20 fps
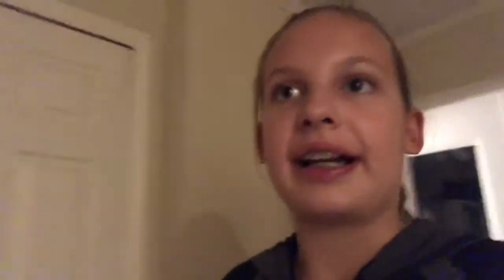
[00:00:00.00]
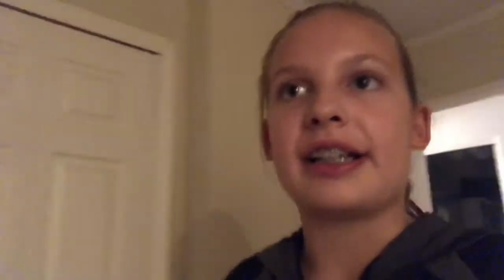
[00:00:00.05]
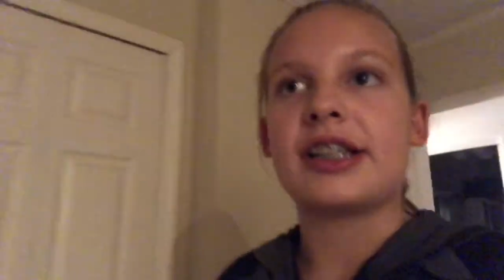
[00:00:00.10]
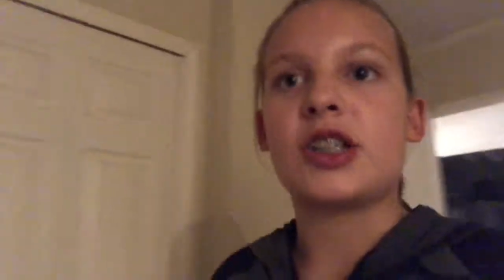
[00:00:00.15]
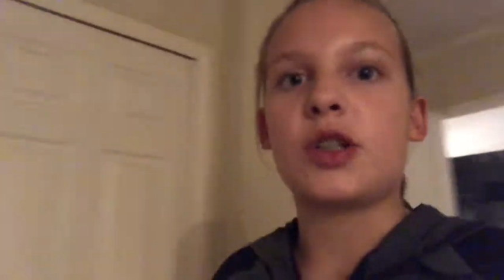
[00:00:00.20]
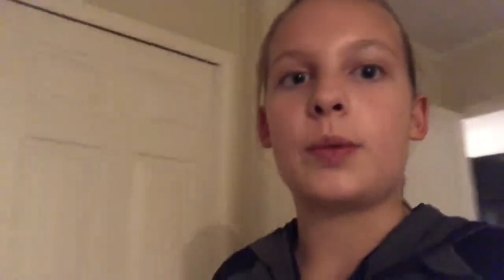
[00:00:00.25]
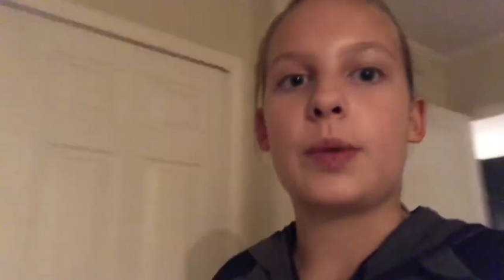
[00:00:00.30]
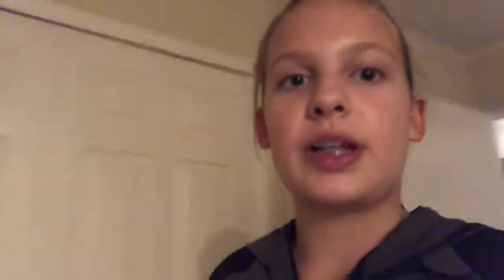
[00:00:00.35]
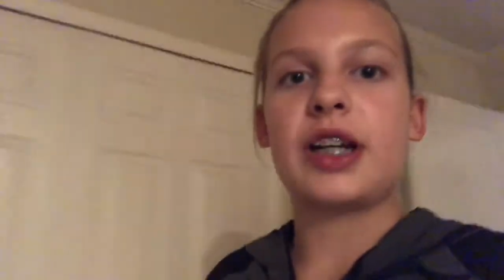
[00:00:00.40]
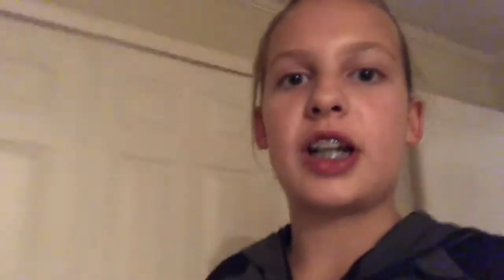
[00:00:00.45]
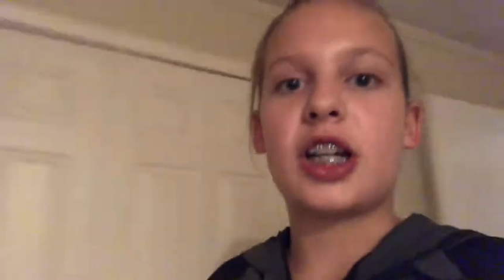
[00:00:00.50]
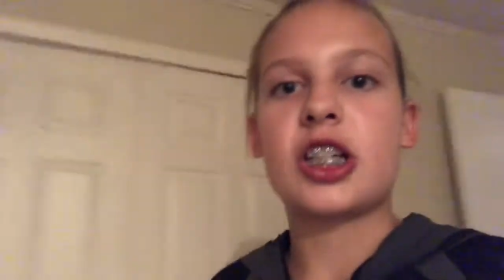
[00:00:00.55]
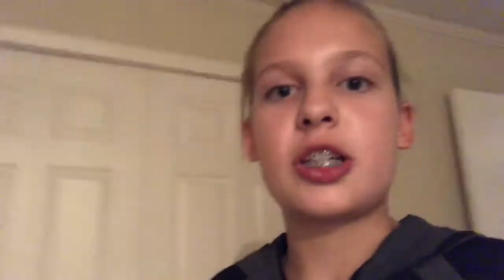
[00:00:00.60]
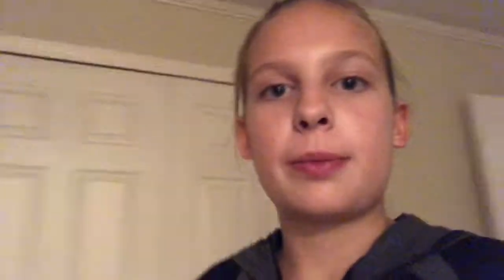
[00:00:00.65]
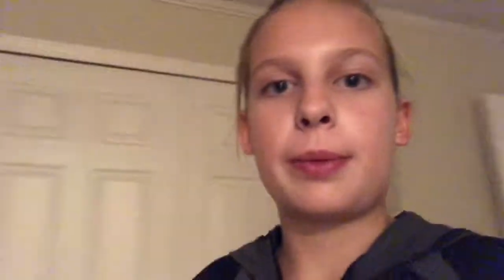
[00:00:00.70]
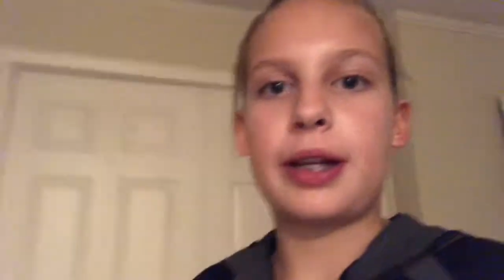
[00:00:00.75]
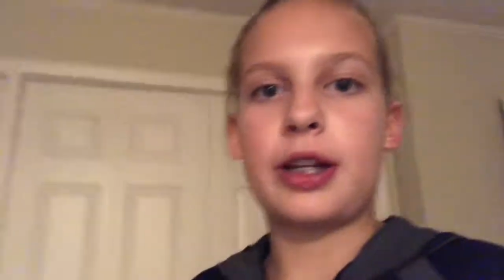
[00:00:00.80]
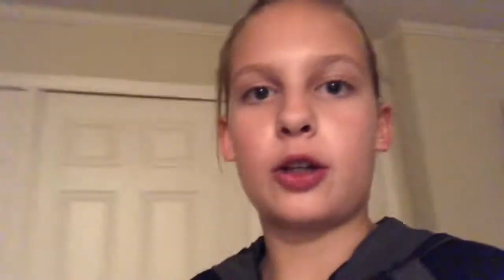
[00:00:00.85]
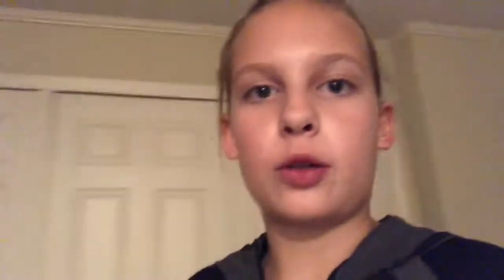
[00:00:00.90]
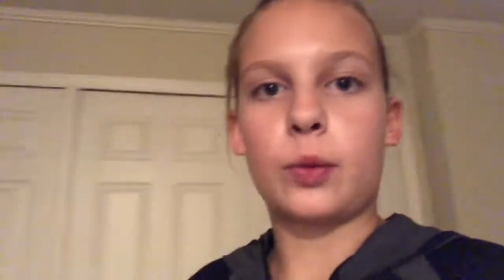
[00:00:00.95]
guys, so we got to my
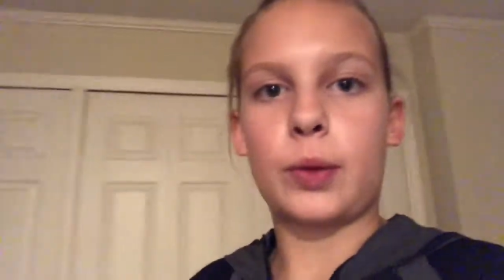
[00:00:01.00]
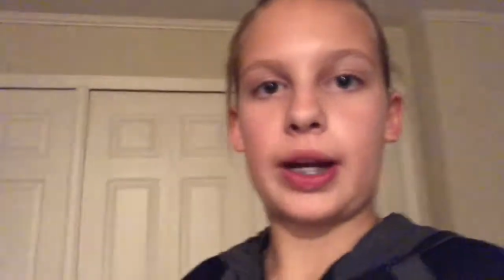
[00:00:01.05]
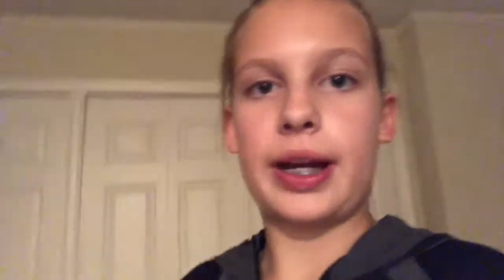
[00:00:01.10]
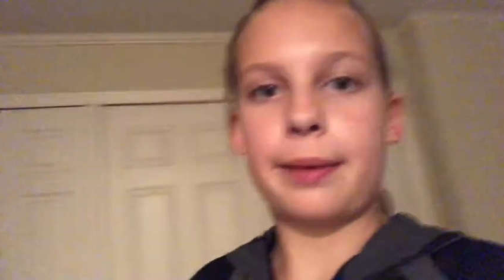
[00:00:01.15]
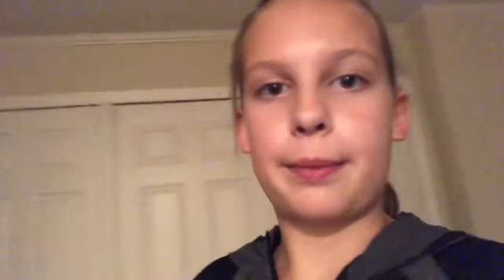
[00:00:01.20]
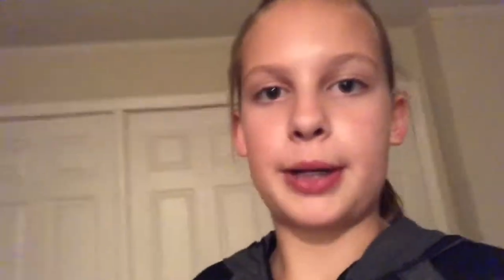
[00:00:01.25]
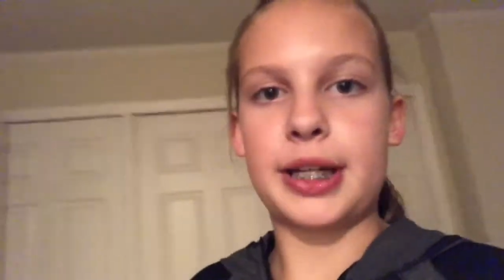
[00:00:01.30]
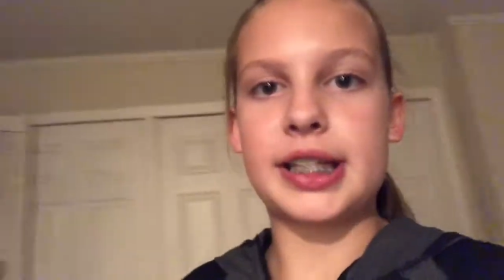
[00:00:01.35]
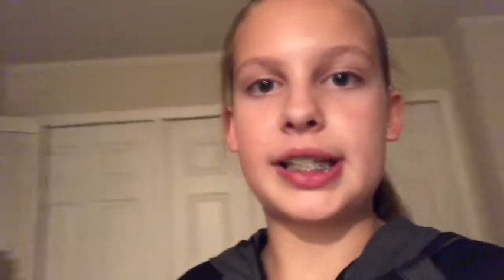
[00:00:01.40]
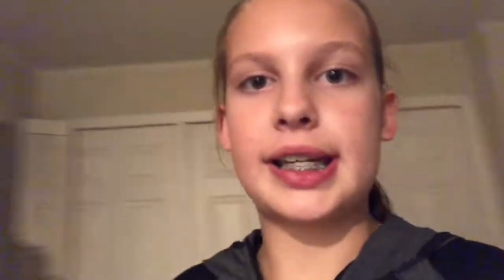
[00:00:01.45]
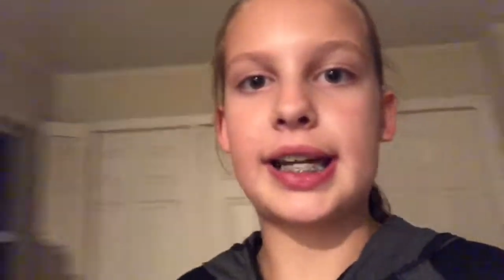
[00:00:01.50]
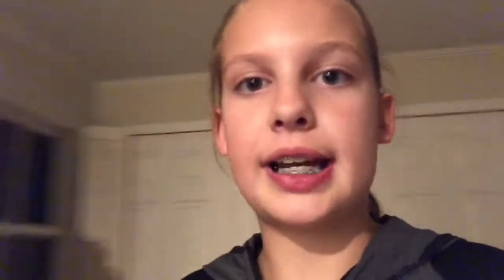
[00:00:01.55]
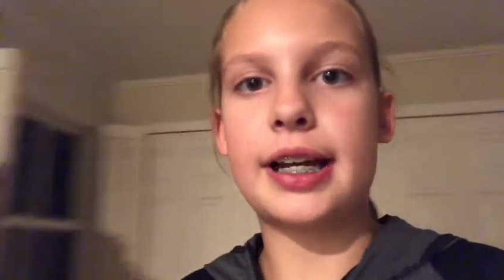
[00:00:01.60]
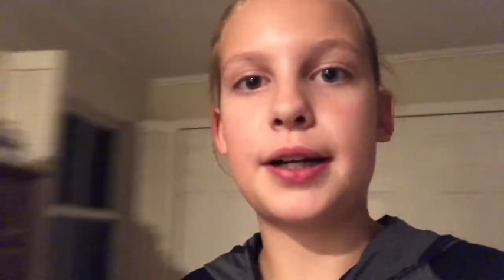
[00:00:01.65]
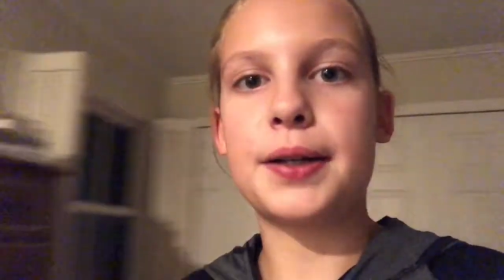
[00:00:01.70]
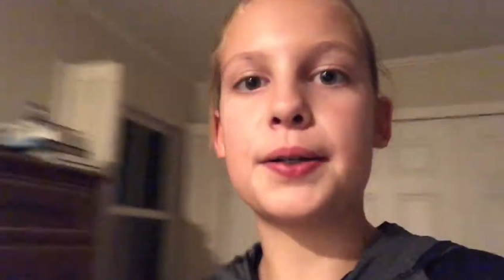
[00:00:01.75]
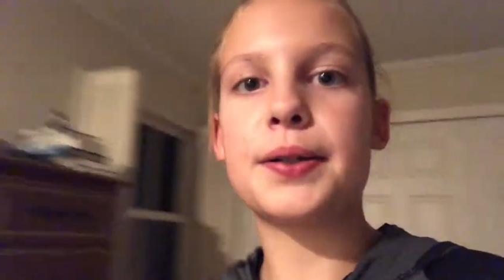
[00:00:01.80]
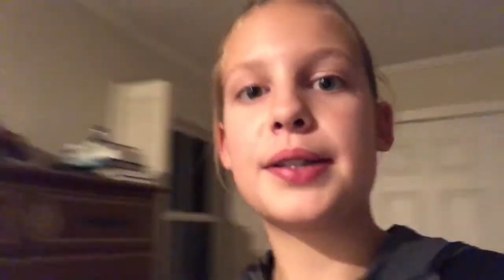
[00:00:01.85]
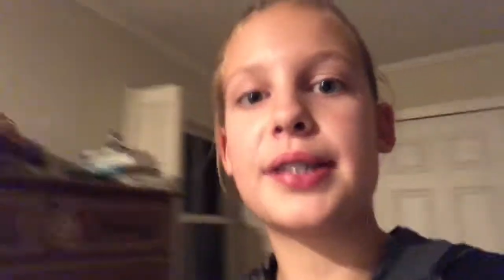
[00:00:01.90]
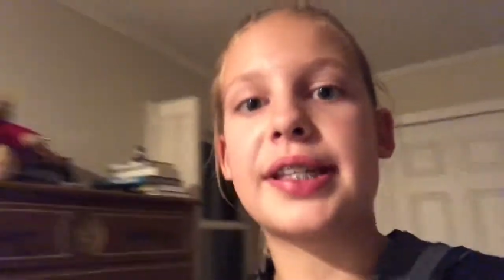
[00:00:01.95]
grandma's
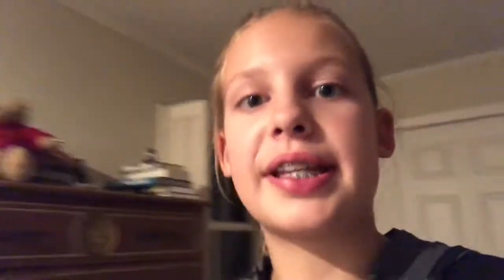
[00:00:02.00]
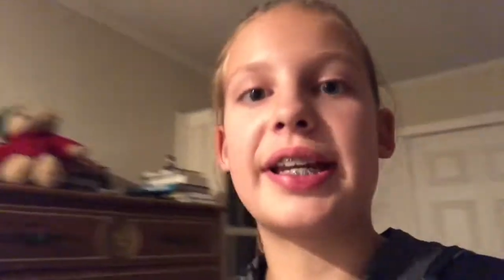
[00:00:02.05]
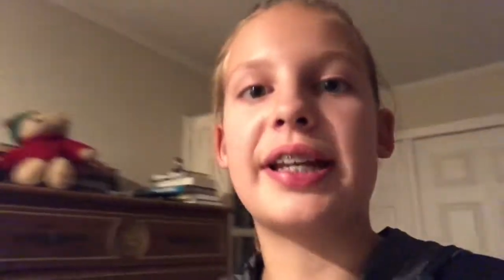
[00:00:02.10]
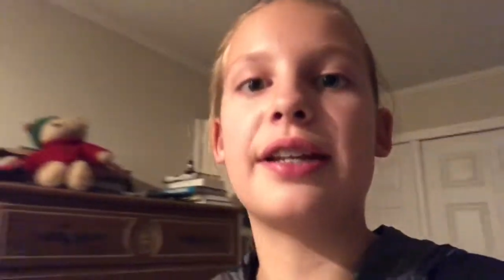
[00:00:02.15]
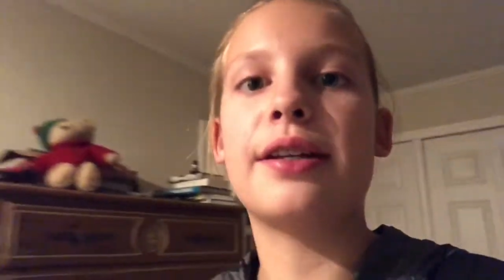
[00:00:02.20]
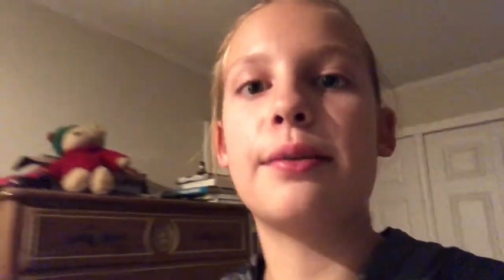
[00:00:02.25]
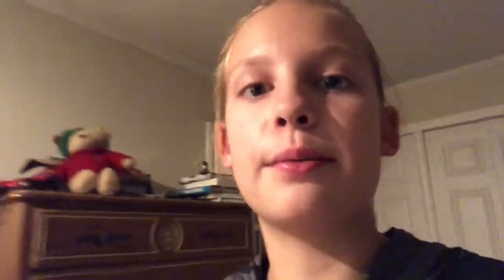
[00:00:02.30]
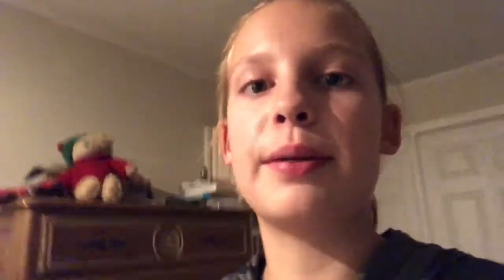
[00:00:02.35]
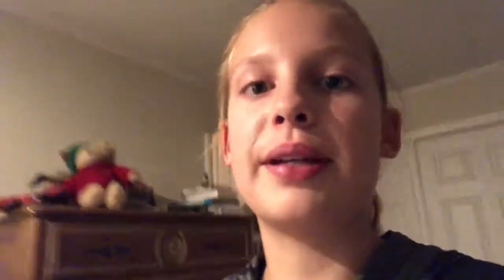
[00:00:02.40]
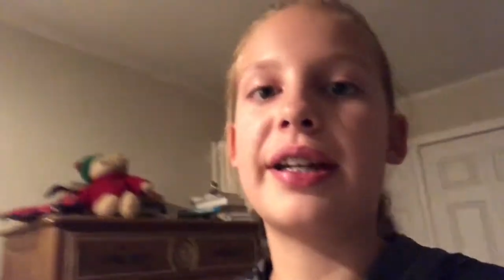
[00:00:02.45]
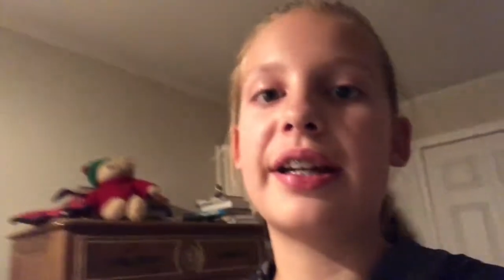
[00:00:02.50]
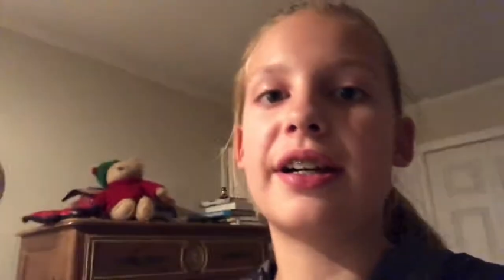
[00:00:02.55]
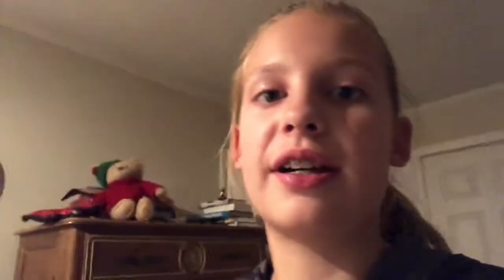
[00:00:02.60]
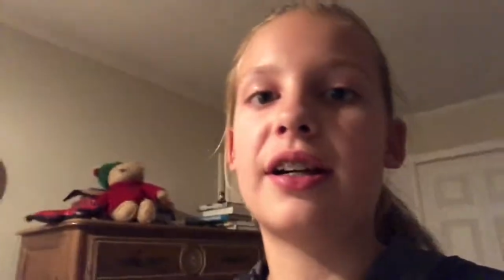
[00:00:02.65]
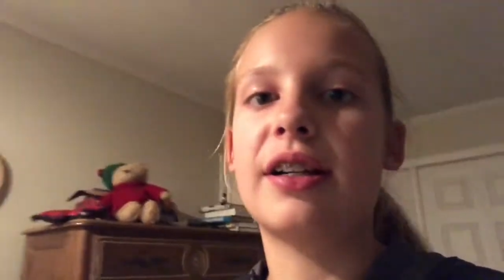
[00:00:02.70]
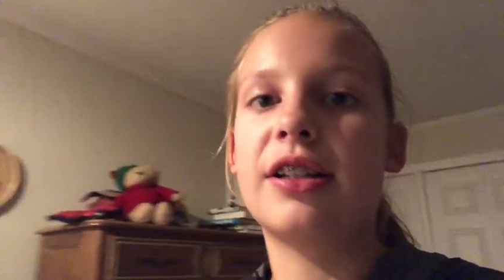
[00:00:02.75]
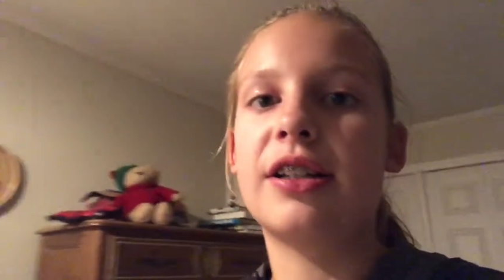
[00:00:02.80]
house and we